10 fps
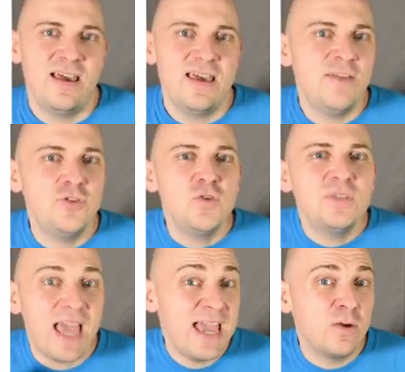If you use
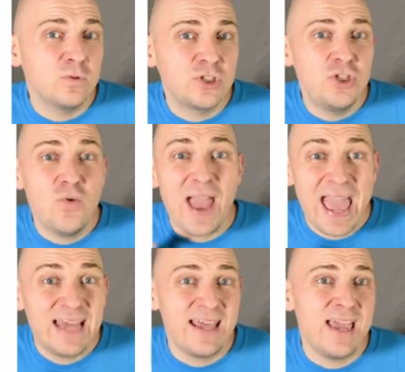a equals 2
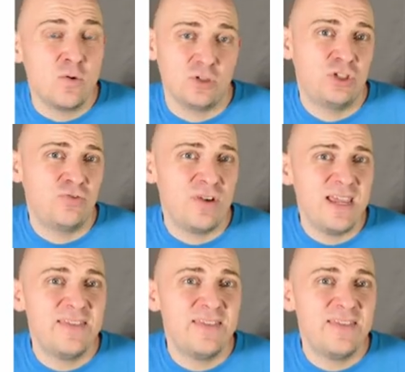and a equals 3,